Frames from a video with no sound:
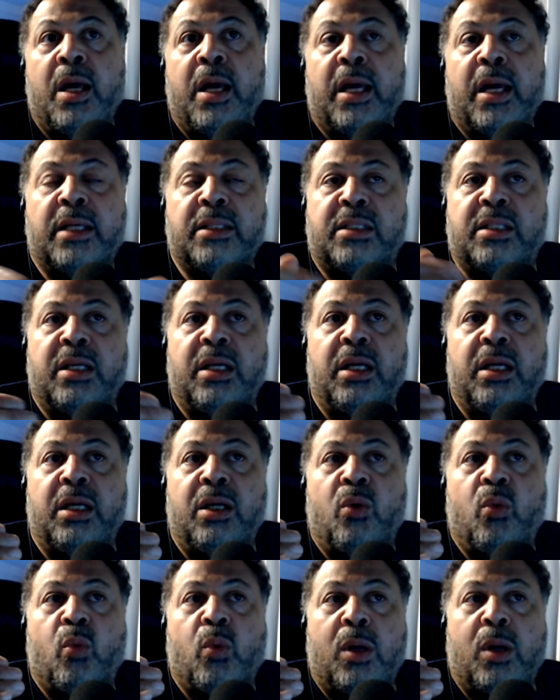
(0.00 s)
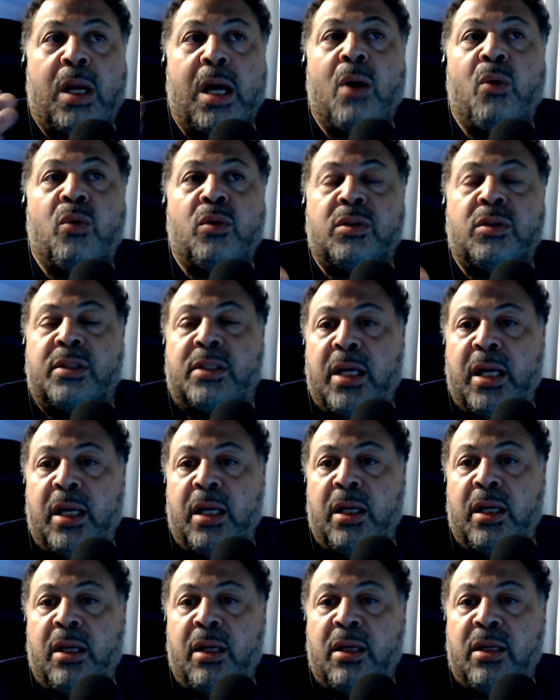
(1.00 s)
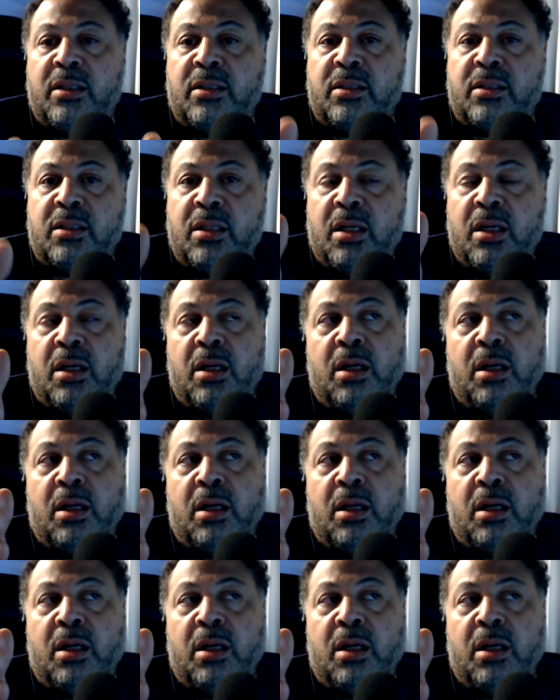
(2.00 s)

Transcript: And see, what I will say is